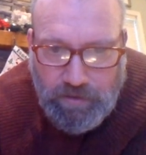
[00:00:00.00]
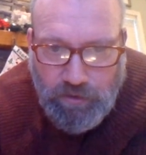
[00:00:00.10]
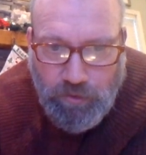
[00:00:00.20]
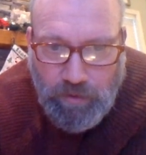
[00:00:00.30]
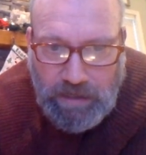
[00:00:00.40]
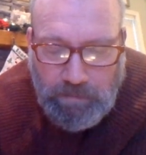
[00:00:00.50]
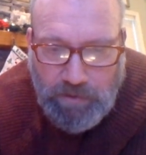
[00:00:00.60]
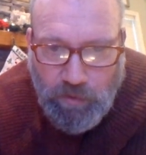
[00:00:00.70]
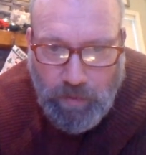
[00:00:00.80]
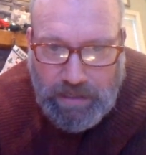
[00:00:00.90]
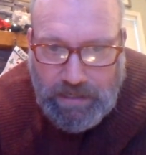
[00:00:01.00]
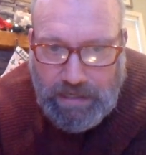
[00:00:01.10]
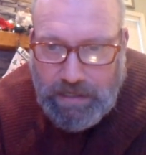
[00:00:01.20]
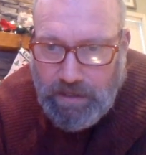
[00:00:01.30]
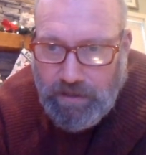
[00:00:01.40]
the treaty between
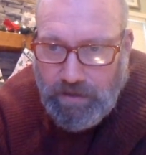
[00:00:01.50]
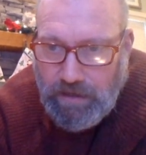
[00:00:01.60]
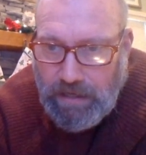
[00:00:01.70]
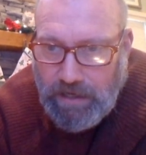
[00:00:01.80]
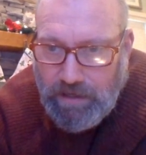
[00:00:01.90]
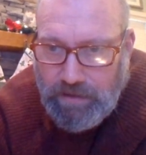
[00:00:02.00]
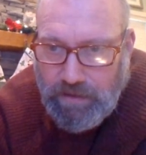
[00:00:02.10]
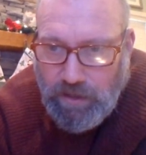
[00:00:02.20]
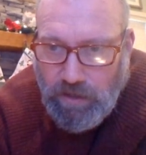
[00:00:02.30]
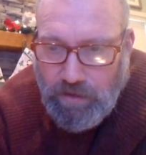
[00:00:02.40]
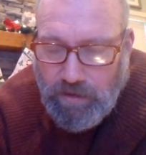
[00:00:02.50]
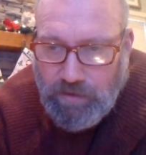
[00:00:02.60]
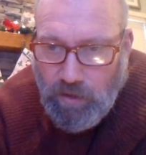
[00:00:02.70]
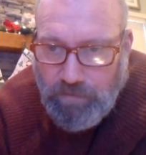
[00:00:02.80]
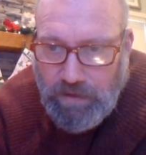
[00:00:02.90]
Hitler and the
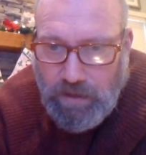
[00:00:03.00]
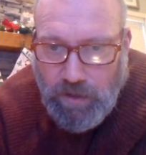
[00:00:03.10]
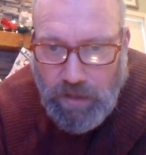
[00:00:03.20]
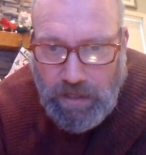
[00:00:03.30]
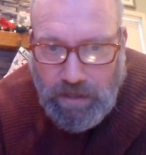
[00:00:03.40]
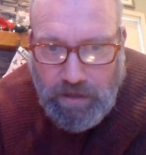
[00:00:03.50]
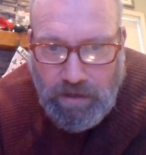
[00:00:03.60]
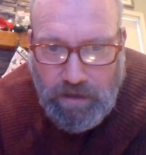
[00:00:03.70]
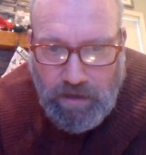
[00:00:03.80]
Soviet Union